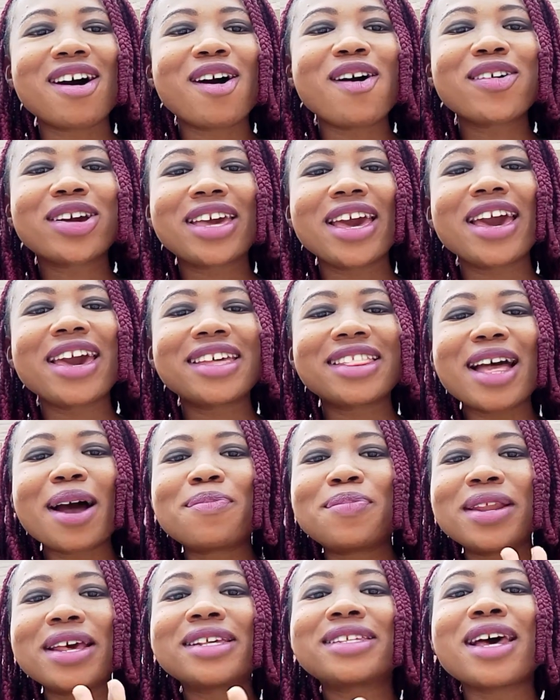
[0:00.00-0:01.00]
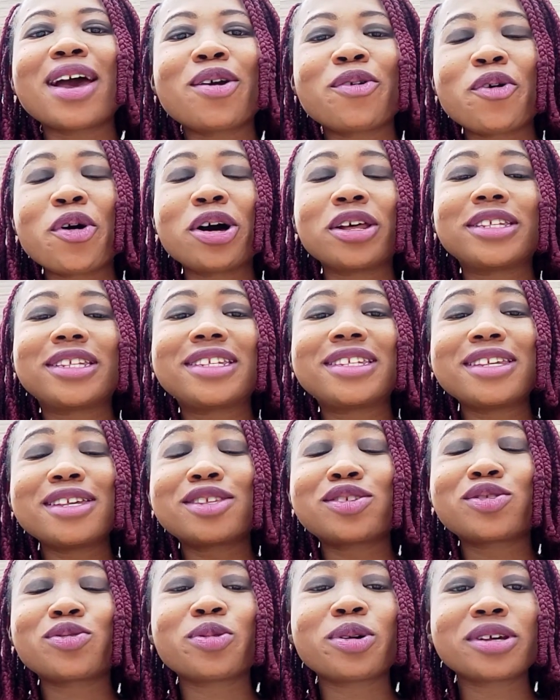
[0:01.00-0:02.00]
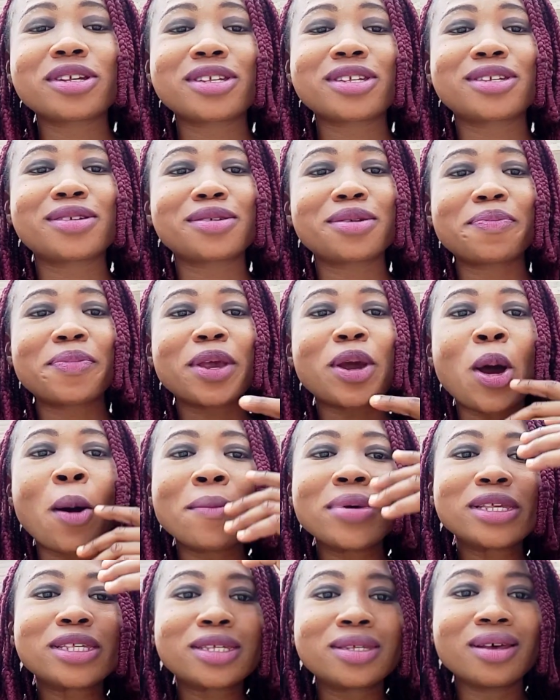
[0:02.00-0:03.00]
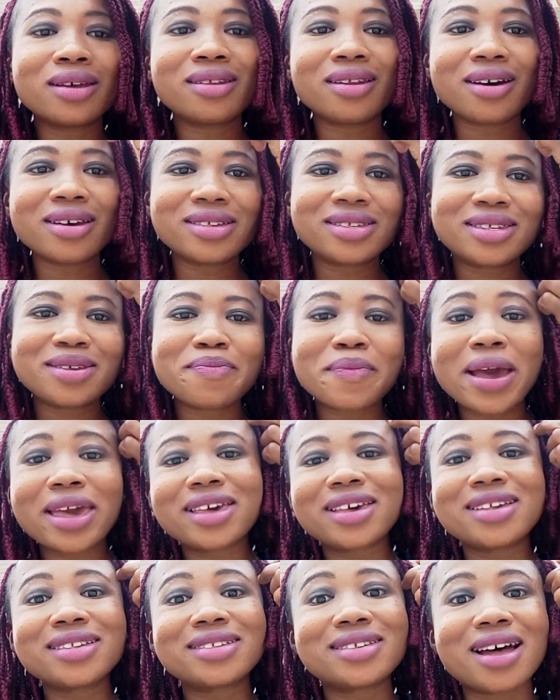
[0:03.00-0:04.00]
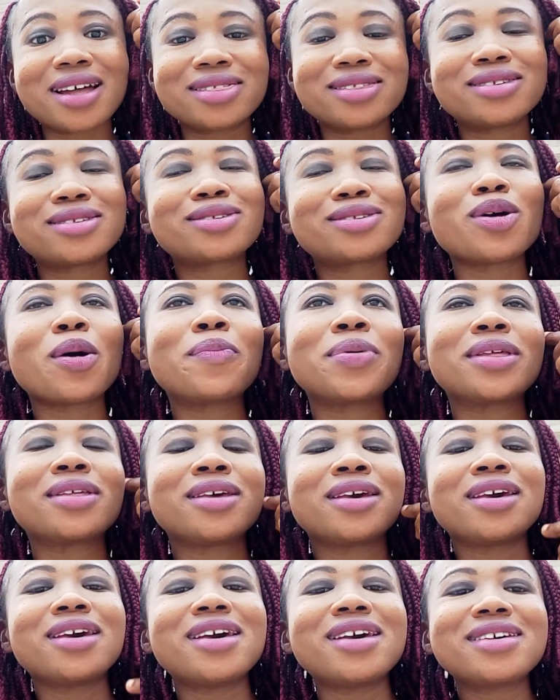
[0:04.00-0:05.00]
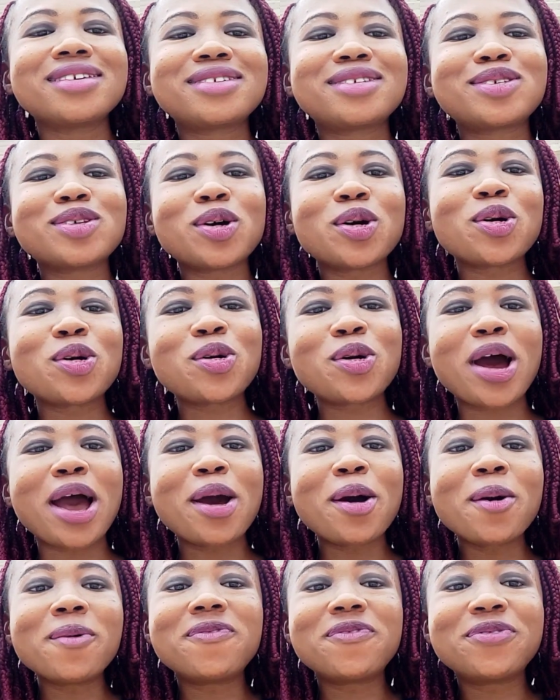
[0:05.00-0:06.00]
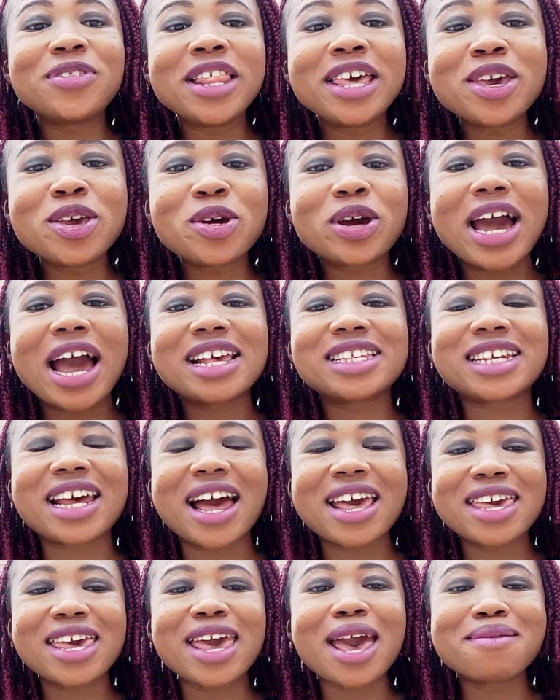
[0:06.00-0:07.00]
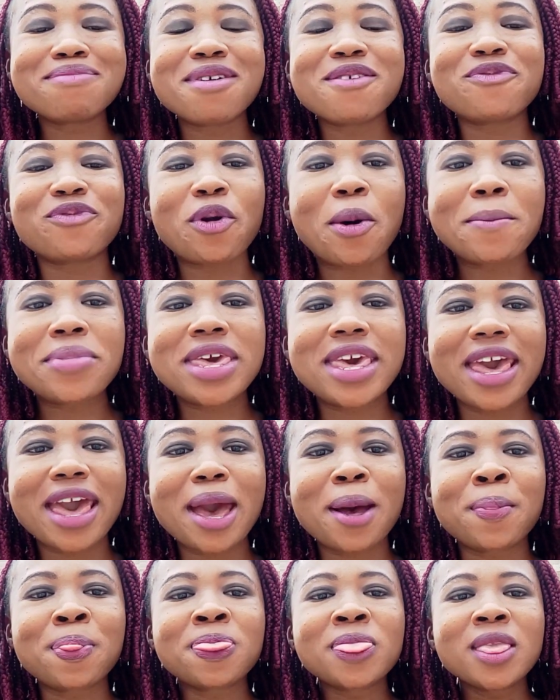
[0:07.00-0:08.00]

Okay, that place I was, it was becoming so noisy, my kids are disturbing, so hopefully you guys can hear me from here.